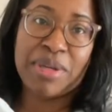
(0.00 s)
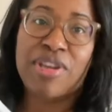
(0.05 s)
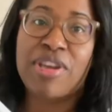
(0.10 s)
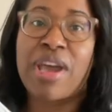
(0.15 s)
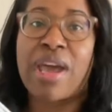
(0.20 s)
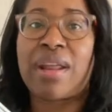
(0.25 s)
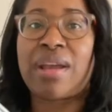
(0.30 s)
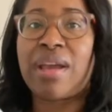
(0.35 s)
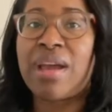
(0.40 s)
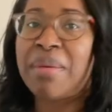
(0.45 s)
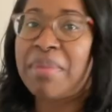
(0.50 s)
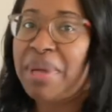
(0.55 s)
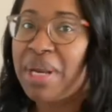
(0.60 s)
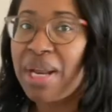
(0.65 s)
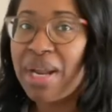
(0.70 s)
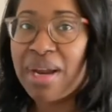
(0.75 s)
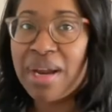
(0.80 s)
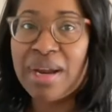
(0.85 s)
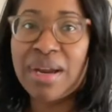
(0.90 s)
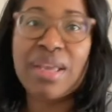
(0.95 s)
You got to come in
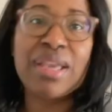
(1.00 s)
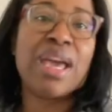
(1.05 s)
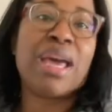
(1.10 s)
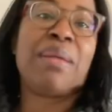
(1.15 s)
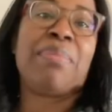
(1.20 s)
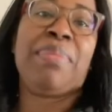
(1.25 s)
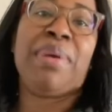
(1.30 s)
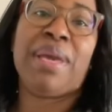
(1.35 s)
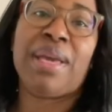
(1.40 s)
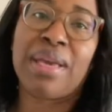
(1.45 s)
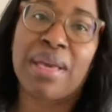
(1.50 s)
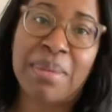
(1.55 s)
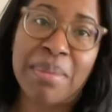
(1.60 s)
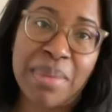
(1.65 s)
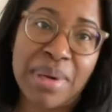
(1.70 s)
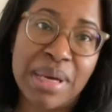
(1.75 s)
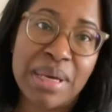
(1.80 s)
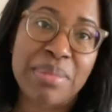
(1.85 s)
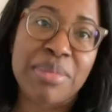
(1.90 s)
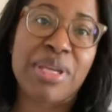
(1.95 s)
there, you got to pick him
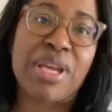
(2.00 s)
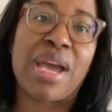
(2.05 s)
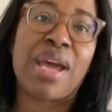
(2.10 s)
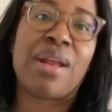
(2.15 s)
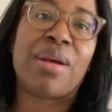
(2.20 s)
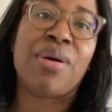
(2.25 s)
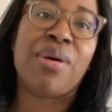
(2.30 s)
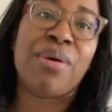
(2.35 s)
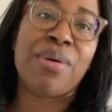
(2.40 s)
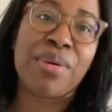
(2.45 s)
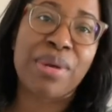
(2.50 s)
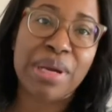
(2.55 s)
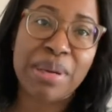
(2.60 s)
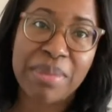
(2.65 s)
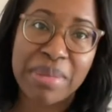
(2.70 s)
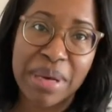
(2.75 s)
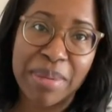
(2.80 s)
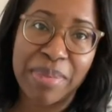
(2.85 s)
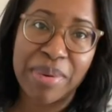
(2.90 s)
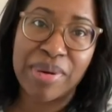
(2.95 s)
up, you got to hold
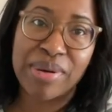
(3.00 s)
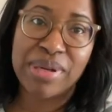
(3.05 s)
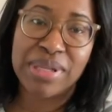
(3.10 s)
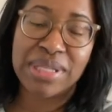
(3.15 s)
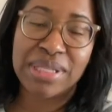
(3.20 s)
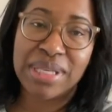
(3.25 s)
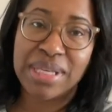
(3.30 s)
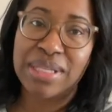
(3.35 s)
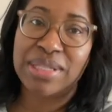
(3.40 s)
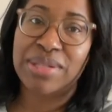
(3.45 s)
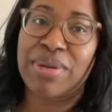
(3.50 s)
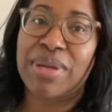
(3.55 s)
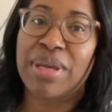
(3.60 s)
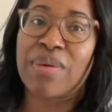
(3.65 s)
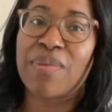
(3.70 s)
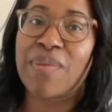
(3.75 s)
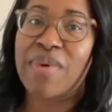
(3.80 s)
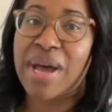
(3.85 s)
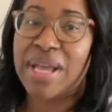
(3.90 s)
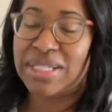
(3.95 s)
him up on the sink
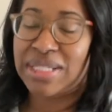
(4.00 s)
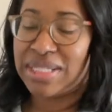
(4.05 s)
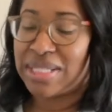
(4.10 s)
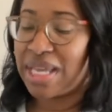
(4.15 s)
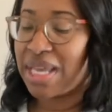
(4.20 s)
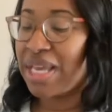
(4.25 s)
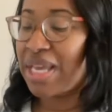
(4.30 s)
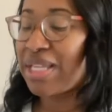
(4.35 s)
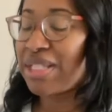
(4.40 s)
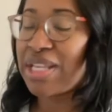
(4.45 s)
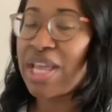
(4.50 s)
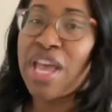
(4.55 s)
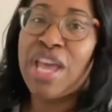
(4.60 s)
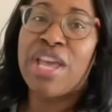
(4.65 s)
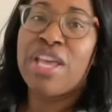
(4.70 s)
can wash his hands.